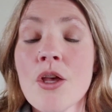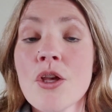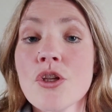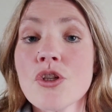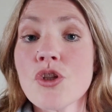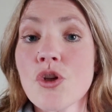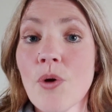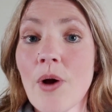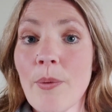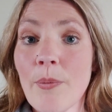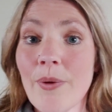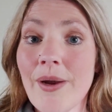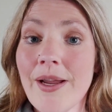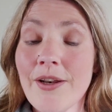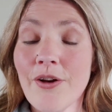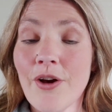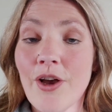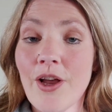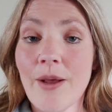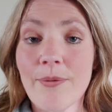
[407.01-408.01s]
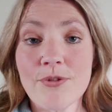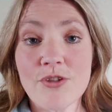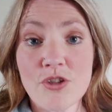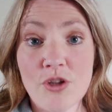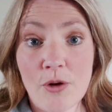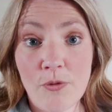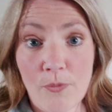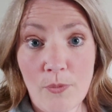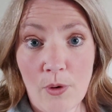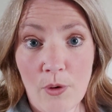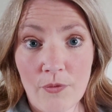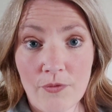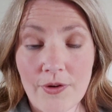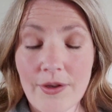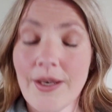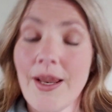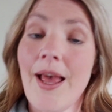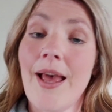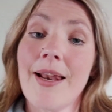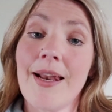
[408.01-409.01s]
So I'm away now, I've stopped
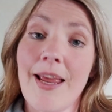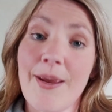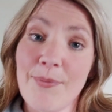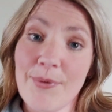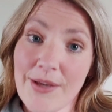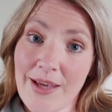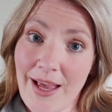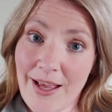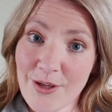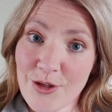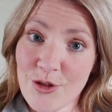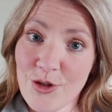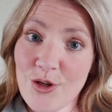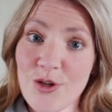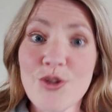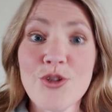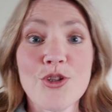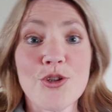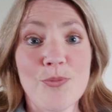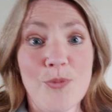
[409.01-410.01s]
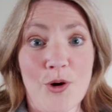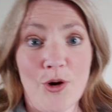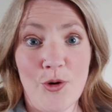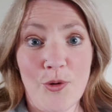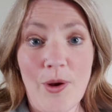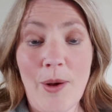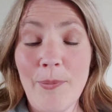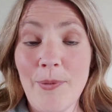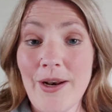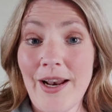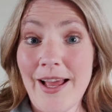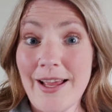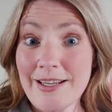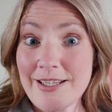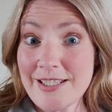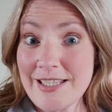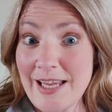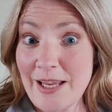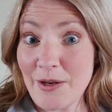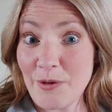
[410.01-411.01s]
waffling and I will catch you tomorrow. I'm glad I
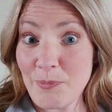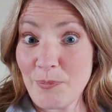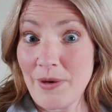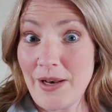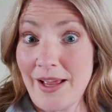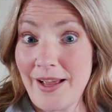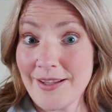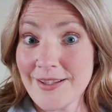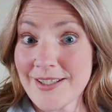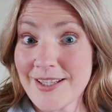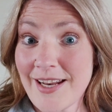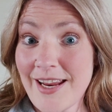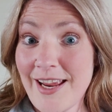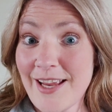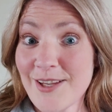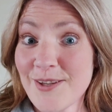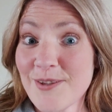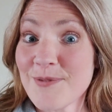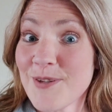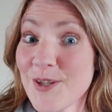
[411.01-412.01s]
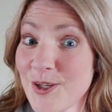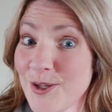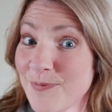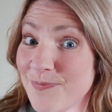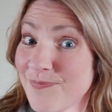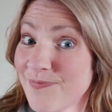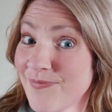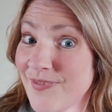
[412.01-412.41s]
stayed on plan today too